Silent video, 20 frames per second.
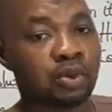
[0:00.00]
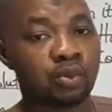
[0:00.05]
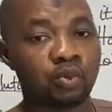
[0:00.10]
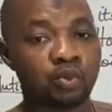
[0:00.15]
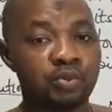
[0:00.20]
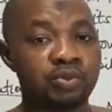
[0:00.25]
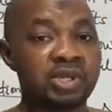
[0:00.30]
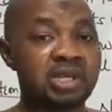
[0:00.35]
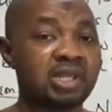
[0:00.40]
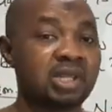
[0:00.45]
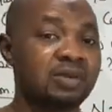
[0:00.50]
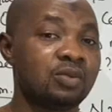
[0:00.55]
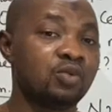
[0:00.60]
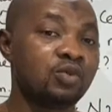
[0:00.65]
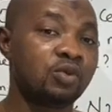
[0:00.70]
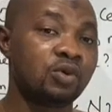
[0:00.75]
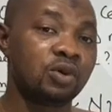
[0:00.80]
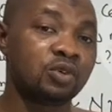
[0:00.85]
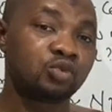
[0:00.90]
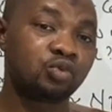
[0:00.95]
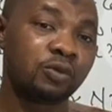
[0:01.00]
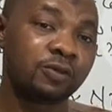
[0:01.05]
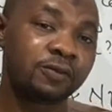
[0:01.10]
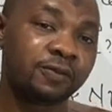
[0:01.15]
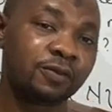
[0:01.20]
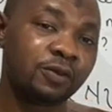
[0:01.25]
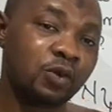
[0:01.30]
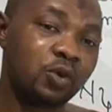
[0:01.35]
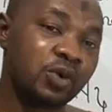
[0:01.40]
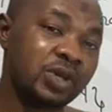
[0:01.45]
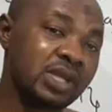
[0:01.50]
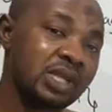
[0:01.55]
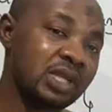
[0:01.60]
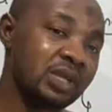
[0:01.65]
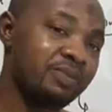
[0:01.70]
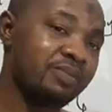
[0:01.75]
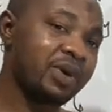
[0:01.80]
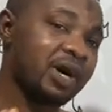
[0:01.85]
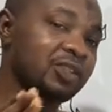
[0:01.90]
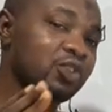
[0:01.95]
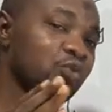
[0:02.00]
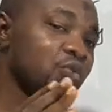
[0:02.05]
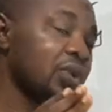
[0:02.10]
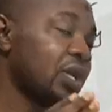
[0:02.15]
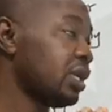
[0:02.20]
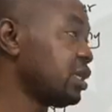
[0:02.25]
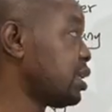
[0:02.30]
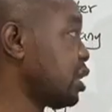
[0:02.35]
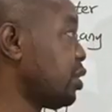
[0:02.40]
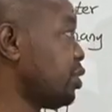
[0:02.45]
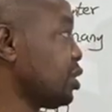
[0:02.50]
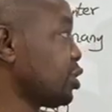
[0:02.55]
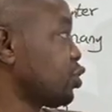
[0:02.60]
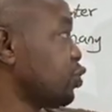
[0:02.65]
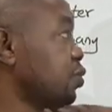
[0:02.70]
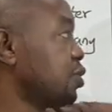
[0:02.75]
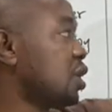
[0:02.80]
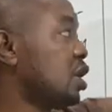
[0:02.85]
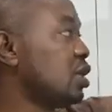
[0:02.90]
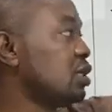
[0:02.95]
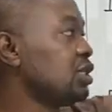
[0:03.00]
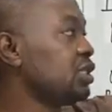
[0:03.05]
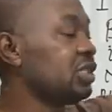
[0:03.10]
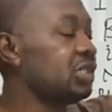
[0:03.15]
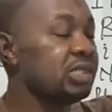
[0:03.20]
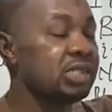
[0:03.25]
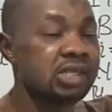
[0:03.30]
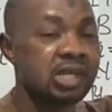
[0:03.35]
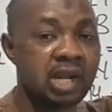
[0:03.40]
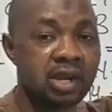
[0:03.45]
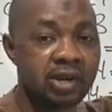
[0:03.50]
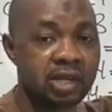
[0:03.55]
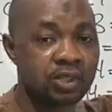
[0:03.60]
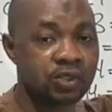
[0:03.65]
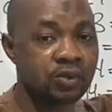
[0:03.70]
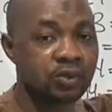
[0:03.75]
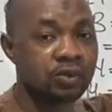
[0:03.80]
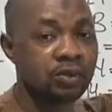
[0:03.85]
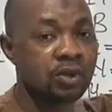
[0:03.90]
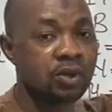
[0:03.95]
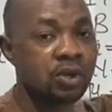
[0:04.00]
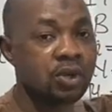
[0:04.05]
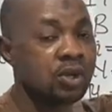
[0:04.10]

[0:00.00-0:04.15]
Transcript: will be will flow in a particular direction, and this is the direction.